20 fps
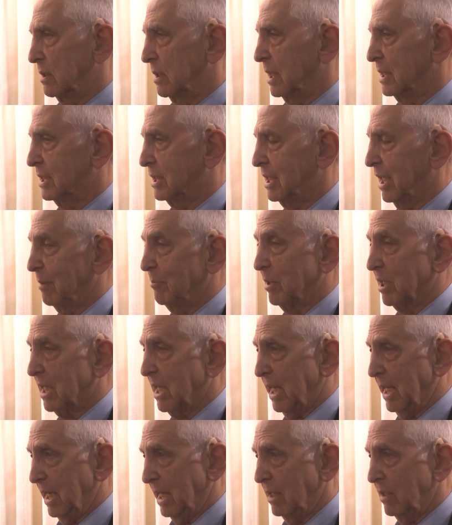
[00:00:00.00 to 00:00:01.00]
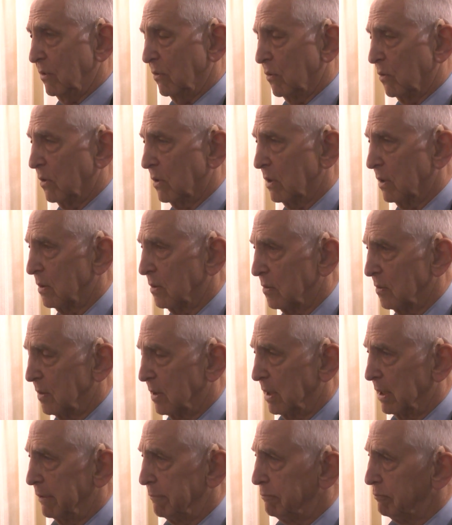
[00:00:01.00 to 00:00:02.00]
let's say, McCain
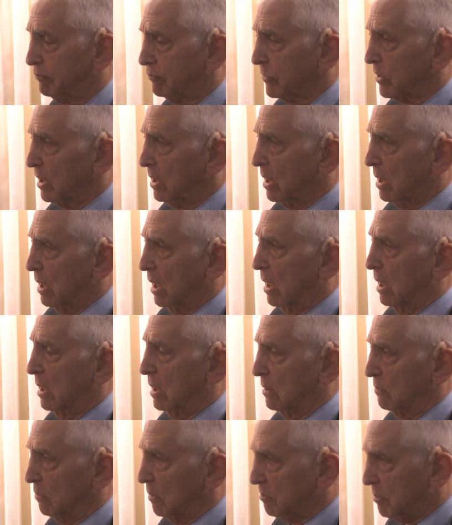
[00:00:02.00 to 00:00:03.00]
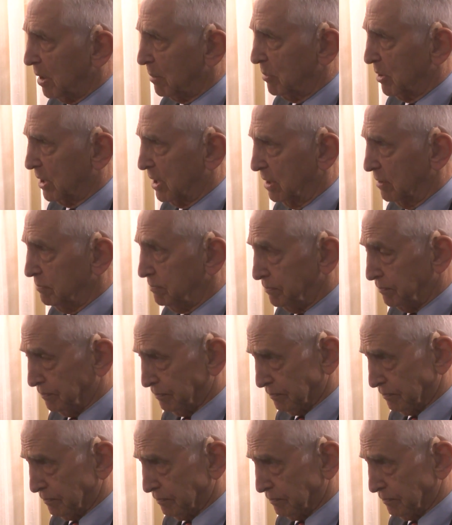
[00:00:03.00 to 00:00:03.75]
or a Republican,